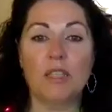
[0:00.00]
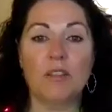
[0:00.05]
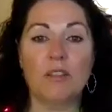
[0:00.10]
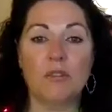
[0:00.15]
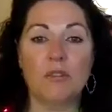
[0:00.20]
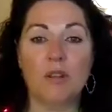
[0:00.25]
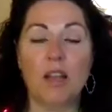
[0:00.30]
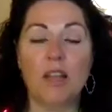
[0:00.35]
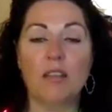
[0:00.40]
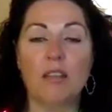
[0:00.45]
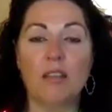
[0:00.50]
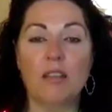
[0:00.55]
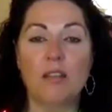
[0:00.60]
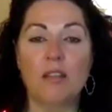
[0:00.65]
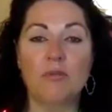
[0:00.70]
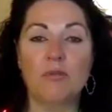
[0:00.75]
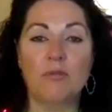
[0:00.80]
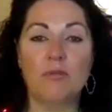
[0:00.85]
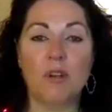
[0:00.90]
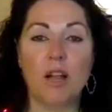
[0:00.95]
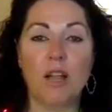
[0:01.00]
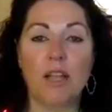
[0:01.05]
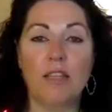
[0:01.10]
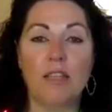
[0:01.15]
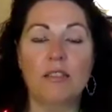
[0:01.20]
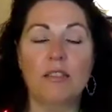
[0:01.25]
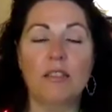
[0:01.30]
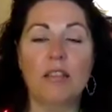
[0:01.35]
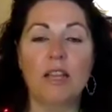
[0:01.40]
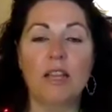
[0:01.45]
get threatened and
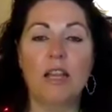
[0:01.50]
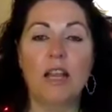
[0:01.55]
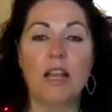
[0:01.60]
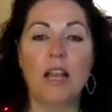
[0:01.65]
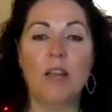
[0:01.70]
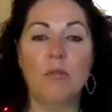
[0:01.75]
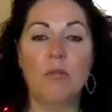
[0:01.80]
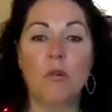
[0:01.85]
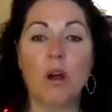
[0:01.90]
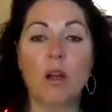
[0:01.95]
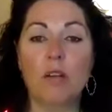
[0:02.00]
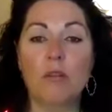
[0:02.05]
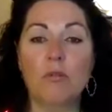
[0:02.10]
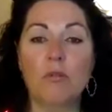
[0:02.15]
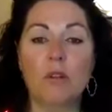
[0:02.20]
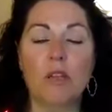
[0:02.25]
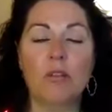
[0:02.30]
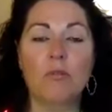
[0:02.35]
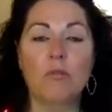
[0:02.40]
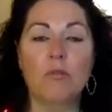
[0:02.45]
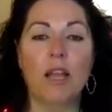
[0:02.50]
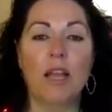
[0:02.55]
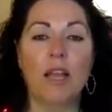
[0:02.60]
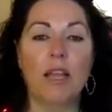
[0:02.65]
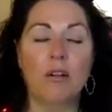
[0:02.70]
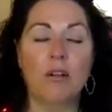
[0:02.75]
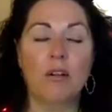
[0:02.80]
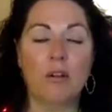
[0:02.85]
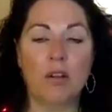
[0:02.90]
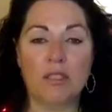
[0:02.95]
frightened and want to run
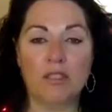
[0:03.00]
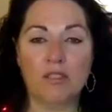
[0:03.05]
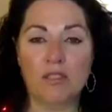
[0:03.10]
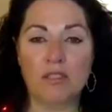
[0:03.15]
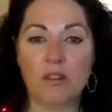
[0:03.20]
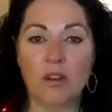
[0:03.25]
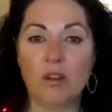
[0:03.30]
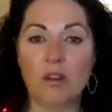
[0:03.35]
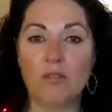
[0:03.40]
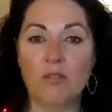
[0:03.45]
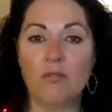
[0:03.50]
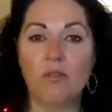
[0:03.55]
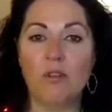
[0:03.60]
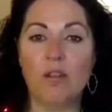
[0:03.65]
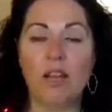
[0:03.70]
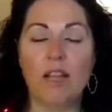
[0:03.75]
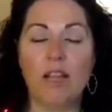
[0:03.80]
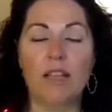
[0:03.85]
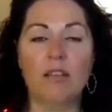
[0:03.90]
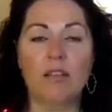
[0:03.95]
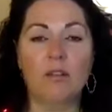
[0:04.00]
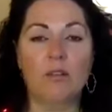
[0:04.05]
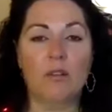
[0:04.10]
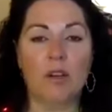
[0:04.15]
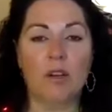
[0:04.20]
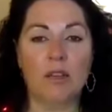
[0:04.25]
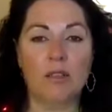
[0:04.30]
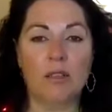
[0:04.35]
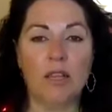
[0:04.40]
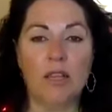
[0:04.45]
away, or I'd start a fight, or
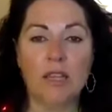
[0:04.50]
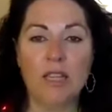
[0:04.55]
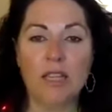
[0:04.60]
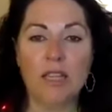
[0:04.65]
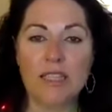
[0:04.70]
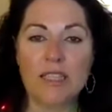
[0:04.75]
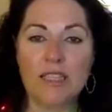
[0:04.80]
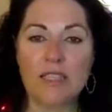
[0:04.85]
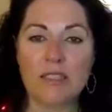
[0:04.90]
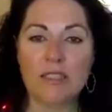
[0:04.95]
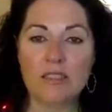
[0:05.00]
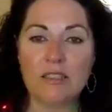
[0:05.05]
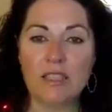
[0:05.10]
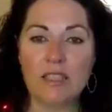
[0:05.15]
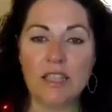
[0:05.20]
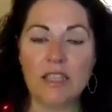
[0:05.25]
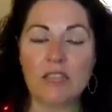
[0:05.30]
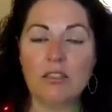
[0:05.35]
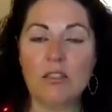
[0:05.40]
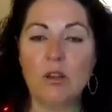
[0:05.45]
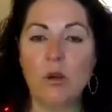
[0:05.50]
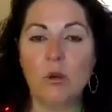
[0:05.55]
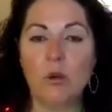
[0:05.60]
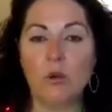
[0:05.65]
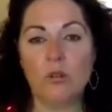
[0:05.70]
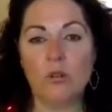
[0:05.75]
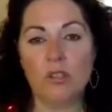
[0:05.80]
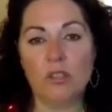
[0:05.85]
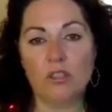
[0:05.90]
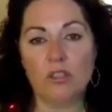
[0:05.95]
I'd get
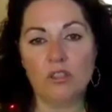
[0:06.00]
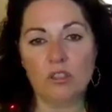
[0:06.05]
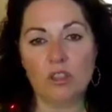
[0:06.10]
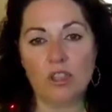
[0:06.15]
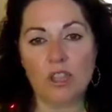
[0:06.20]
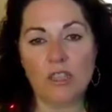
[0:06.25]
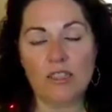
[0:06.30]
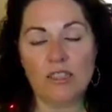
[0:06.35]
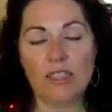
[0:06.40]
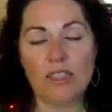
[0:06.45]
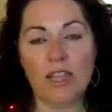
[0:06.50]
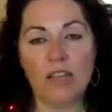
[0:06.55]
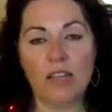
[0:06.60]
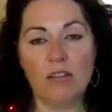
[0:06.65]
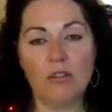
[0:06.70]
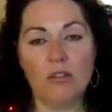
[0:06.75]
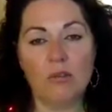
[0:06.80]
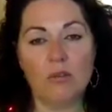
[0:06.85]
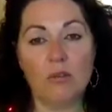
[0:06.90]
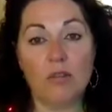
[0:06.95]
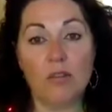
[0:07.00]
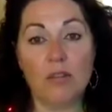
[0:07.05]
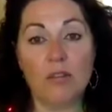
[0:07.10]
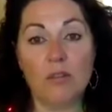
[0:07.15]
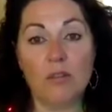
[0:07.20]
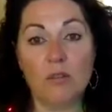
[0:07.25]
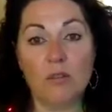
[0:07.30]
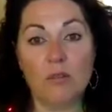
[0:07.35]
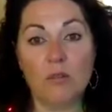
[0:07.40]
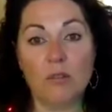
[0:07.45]
cold and shut down, or
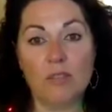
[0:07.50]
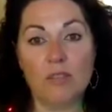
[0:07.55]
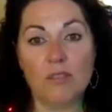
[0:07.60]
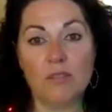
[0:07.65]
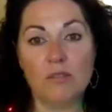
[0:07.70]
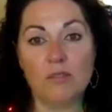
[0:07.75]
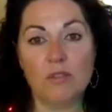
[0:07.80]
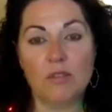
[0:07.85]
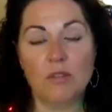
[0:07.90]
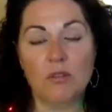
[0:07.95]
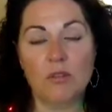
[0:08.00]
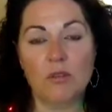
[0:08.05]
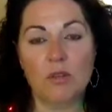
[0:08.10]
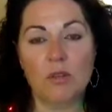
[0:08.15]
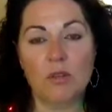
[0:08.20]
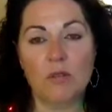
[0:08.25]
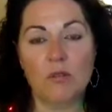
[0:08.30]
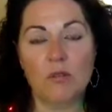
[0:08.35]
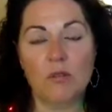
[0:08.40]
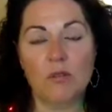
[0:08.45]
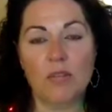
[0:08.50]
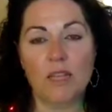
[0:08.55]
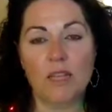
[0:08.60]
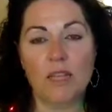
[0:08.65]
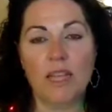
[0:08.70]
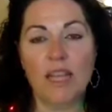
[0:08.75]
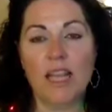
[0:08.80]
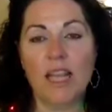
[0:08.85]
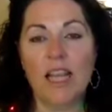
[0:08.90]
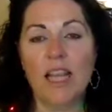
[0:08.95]
whatever it was that was going on with me,
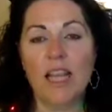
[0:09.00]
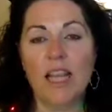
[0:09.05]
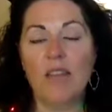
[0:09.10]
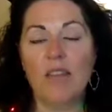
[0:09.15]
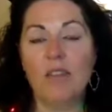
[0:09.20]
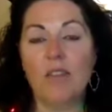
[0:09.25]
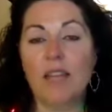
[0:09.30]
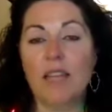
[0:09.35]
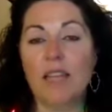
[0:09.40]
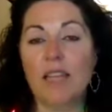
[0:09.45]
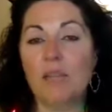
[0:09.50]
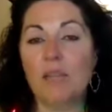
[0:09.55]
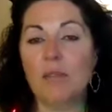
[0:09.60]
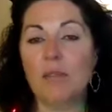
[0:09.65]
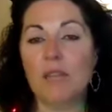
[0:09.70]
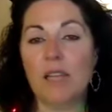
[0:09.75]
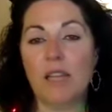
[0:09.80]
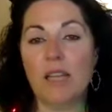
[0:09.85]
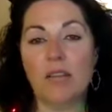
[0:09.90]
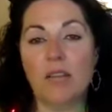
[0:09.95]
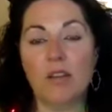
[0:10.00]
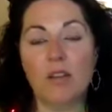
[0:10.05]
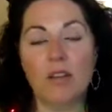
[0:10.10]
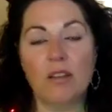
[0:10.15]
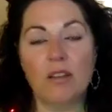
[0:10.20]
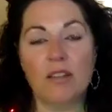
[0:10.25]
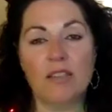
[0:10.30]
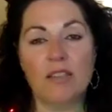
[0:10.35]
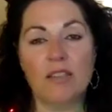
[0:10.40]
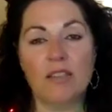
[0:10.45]
if anybody had
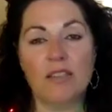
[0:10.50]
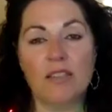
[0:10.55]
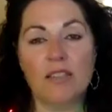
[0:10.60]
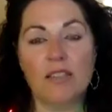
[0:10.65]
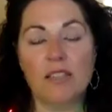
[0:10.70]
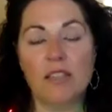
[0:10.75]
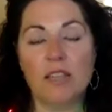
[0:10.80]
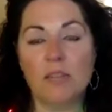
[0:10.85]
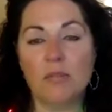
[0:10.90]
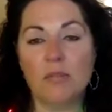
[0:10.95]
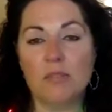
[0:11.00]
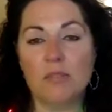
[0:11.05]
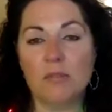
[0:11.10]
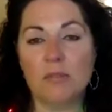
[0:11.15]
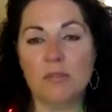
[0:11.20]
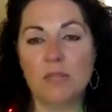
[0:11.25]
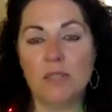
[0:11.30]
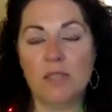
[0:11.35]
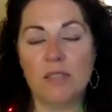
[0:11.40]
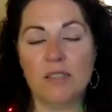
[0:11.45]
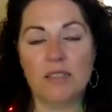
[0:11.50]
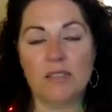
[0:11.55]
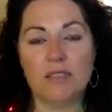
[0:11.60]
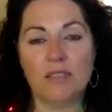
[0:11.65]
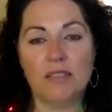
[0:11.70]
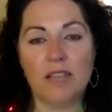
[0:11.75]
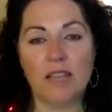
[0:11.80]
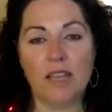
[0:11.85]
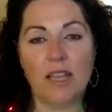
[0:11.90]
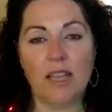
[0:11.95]
authentically come to me and
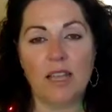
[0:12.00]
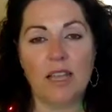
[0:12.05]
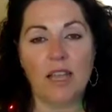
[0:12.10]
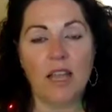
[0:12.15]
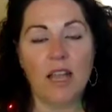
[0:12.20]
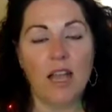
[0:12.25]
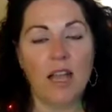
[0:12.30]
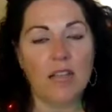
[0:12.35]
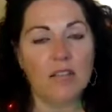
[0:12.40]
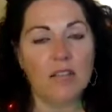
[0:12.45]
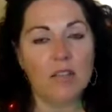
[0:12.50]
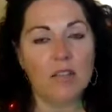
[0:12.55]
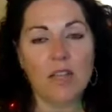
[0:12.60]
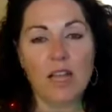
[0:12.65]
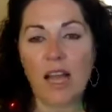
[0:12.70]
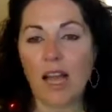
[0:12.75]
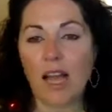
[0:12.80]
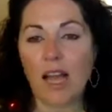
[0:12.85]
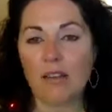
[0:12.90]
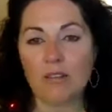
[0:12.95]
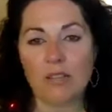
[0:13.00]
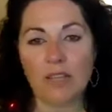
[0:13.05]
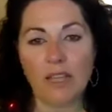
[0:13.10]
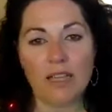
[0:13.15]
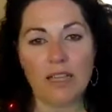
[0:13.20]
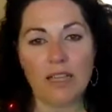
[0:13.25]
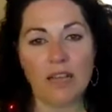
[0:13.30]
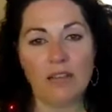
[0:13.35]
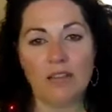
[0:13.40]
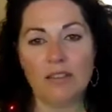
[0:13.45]
say, look, I don't
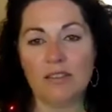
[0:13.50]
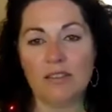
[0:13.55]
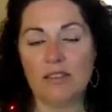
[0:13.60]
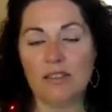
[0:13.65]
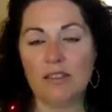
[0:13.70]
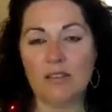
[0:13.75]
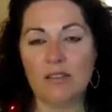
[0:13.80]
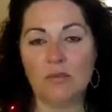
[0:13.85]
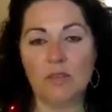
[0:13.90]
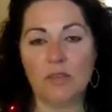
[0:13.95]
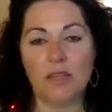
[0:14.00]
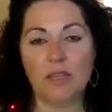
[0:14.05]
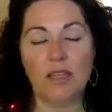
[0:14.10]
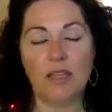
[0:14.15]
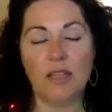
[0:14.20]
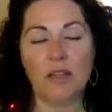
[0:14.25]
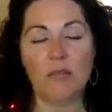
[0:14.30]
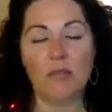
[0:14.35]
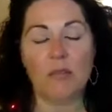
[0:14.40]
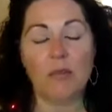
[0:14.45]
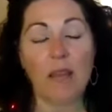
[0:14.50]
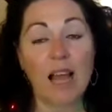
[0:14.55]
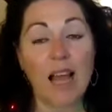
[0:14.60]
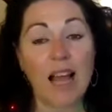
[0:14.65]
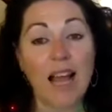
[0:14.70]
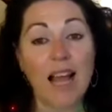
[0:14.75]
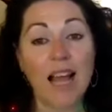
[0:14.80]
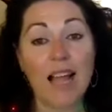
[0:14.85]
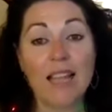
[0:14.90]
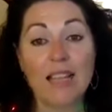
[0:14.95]
like how this is right now, but
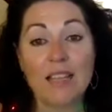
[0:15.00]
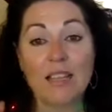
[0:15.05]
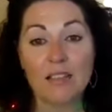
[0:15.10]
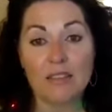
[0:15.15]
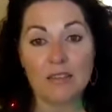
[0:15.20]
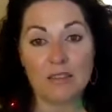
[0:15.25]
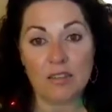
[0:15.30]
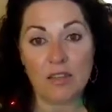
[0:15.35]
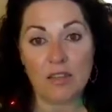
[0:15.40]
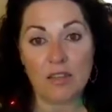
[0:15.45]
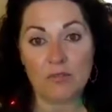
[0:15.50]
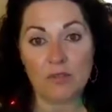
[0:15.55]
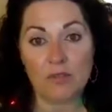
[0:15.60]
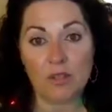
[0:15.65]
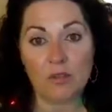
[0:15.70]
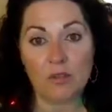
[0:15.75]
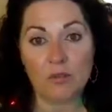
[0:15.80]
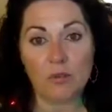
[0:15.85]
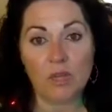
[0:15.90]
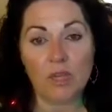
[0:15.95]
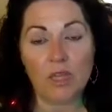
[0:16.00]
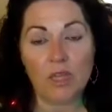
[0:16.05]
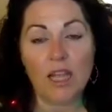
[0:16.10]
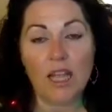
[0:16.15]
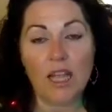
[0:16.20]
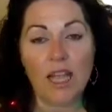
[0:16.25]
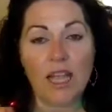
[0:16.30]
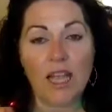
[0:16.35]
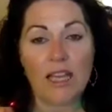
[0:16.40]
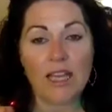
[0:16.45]
I love you,
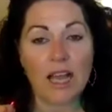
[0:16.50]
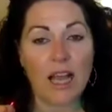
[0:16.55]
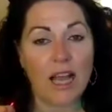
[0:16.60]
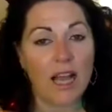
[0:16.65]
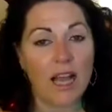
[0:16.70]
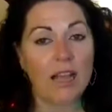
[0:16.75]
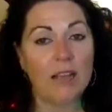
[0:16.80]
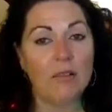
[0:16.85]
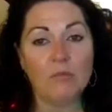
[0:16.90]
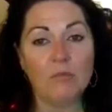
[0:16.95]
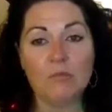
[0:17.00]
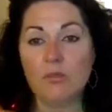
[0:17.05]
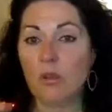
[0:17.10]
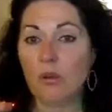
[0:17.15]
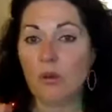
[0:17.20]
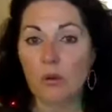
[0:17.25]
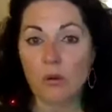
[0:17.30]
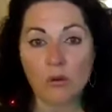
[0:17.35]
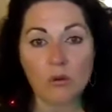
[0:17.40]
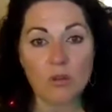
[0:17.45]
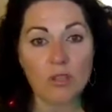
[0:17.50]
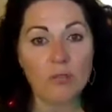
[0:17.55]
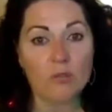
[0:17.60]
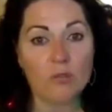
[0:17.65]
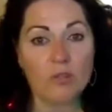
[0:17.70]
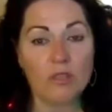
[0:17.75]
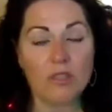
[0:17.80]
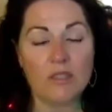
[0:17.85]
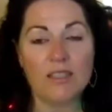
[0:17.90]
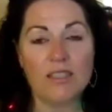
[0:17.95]
and I'm totally
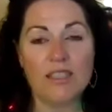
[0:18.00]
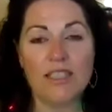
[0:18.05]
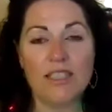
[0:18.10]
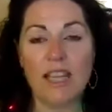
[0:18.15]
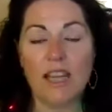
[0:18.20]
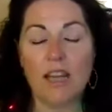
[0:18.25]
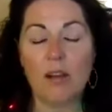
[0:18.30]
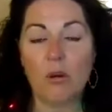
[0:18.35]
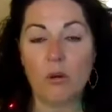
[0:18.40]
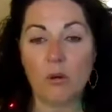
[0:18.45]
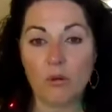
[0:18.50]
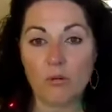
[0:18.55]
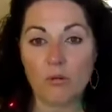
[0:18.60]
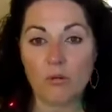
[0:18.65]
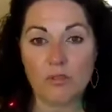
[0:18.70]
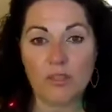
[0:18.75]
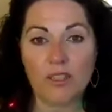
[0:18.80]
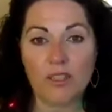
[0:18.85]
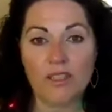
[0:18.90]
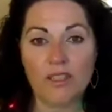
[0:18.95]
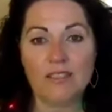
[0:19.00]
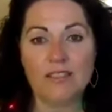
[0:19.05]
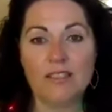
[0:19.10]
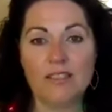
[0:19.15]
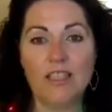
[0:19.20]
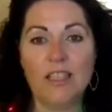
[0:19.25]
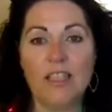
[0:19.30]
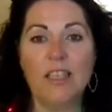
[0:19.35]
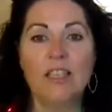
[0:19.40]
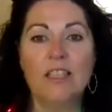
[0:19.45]
willing to get over this
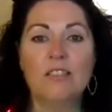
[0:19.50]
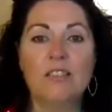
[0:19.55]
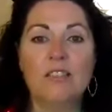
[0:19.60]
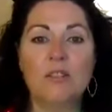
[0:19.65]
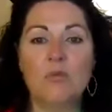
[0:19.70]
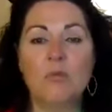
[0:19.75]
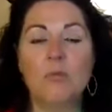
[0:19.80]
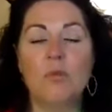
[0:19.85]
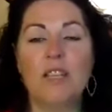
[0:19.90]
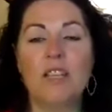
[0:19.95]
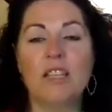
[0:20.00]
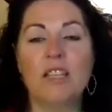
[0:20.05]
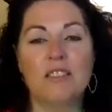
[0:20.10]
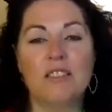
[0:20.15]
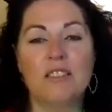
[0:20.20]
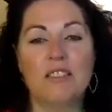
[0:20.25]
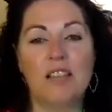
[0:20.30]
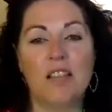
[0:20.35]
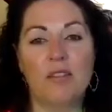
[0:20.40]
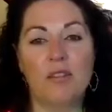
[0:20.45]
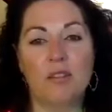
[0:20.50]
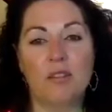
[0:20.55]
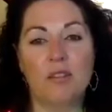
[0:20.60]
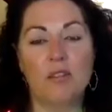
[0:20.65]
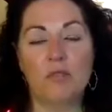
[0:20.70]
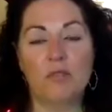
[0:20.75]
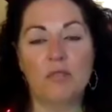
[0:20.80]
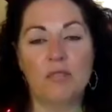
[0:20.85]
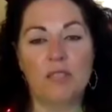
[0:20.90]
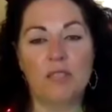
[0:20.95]
so we can just have a
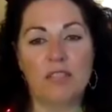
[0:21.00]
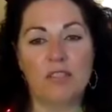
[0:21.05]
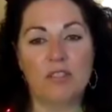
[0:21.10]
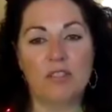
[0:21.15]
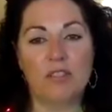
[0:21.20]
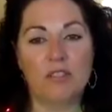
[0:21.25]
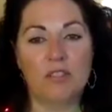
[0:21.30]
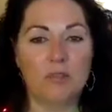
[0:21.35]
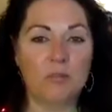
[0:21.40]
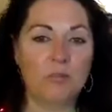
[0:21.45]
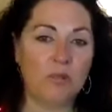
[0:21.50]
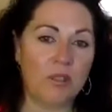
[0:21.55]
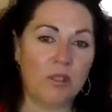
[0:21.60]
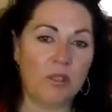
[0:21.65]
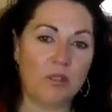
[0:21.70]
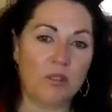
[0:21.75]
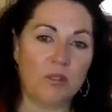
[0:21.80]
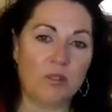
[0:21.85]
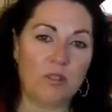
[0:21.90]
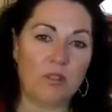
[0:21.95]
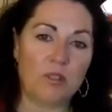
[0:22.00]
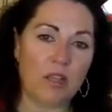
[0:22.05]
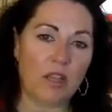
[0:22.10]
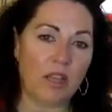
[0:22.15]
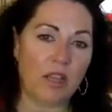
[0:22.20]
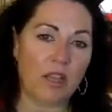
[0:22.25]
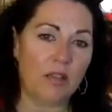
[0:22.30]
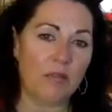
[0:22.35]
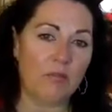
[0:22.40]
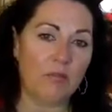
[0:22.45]
good relationship and a good
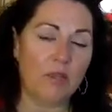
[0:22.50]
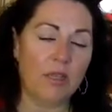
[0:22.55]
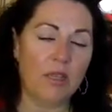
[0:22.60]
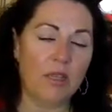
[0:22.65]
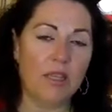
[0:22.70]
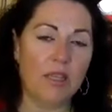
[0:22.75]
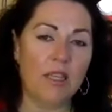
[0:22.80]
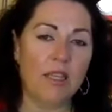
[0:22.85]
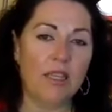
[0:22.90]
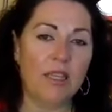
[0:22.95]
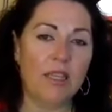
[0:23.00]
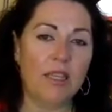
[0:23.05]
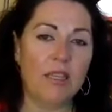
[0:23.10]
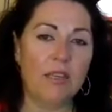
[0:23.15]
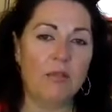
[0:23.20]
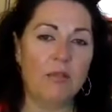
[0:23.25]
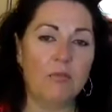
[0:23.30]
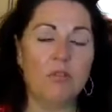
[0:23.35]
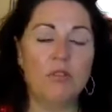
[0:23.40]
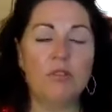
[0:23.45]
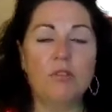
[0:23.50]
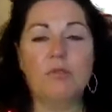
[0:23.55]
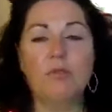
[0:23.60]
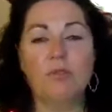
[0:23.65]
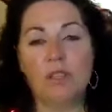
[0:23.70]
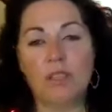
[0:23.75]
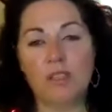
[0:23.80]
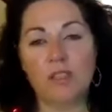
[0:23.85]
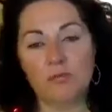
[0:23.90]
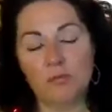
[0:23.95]
time. Would you
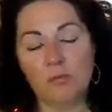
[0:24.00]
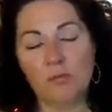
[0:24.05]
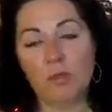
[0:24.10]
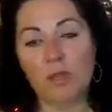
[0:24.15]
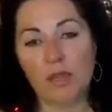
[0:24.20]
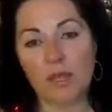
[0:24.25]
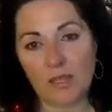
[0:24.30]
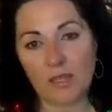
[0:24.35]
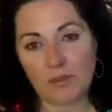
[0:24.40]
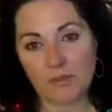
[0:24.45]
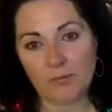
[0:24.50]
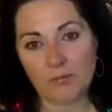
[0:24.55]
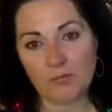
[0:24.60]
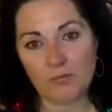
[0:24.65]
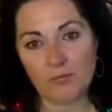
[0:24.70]
forgive me?